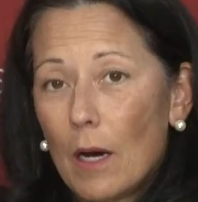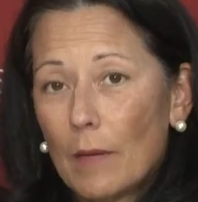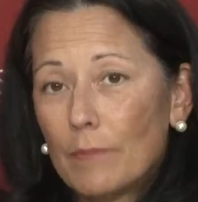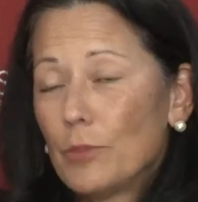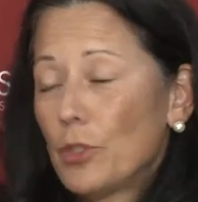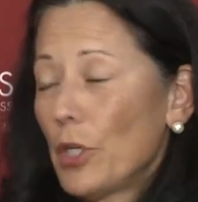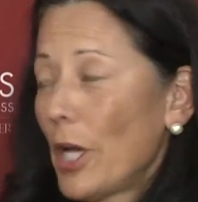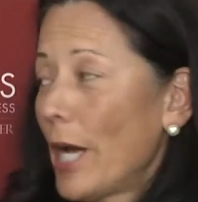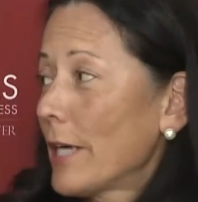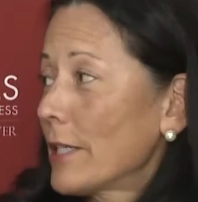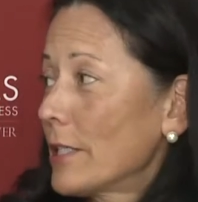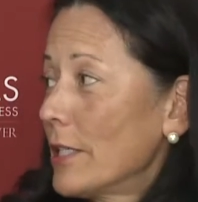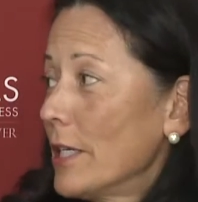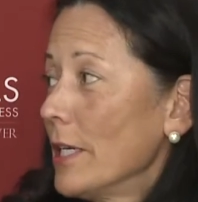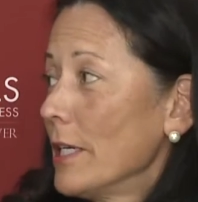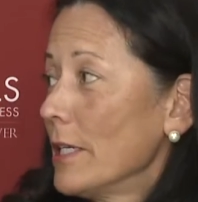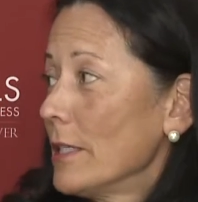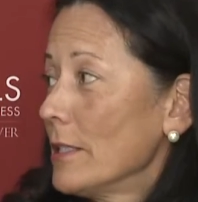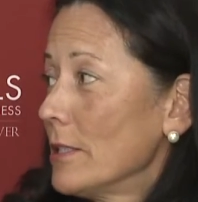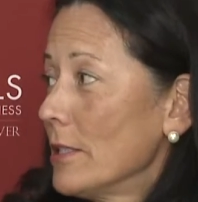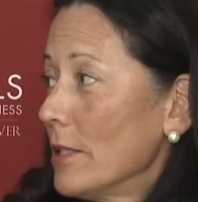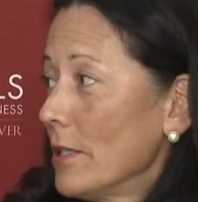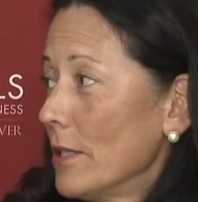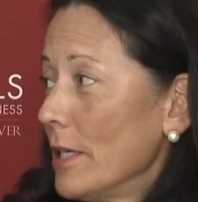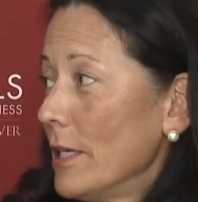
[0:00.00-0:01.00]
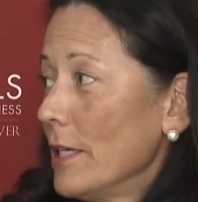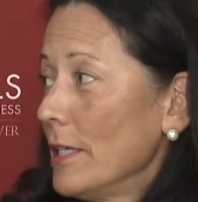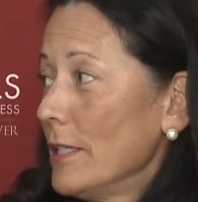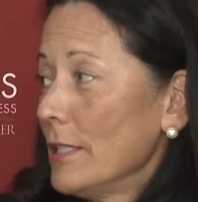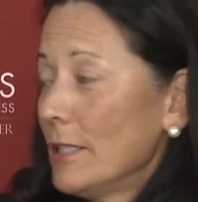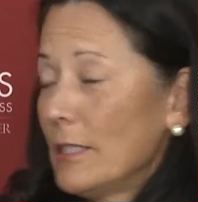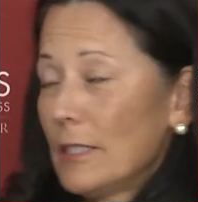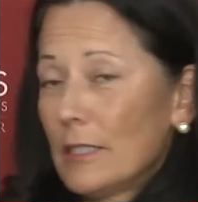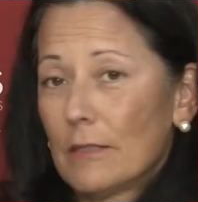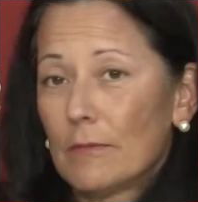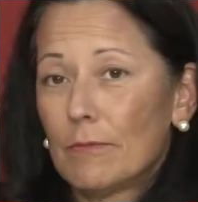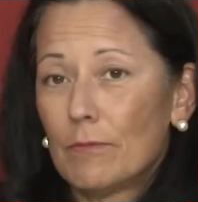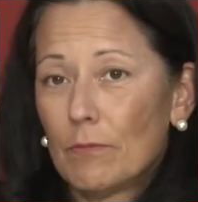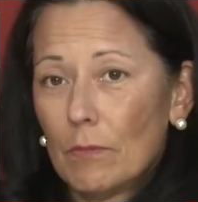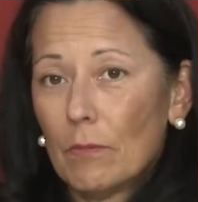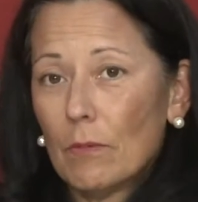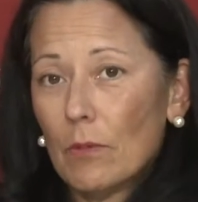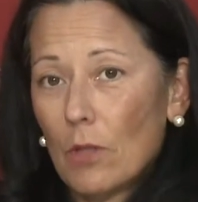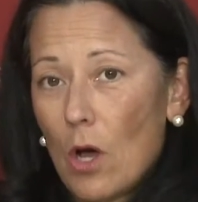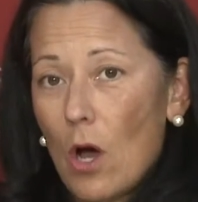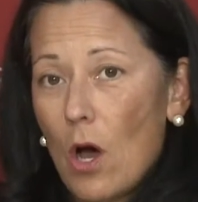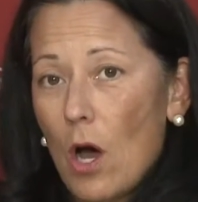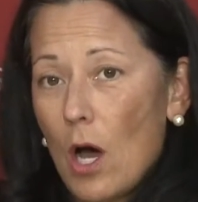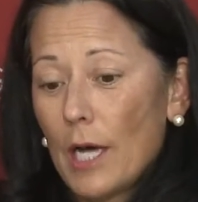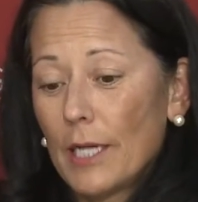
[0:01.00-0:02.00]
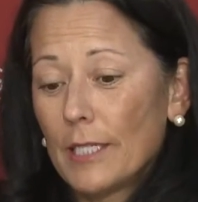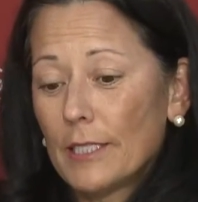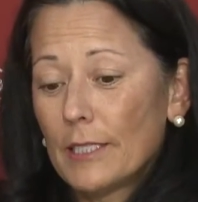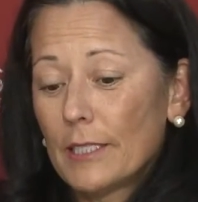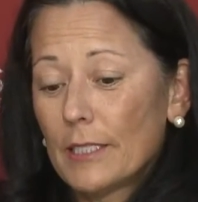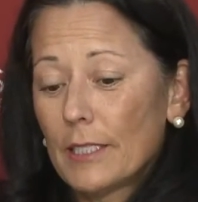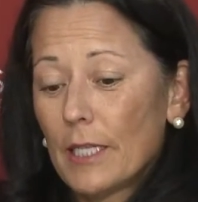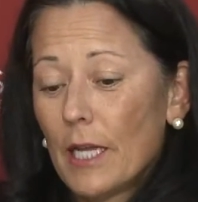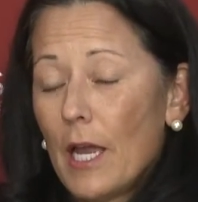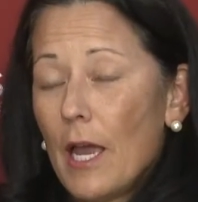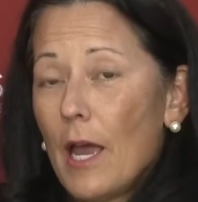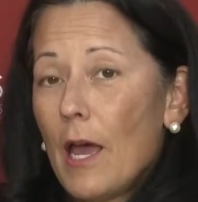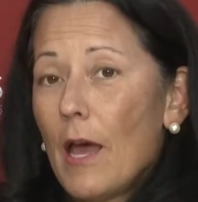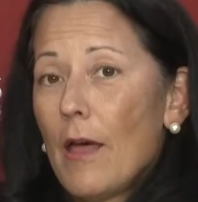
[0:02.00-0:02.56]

objecting to these laws,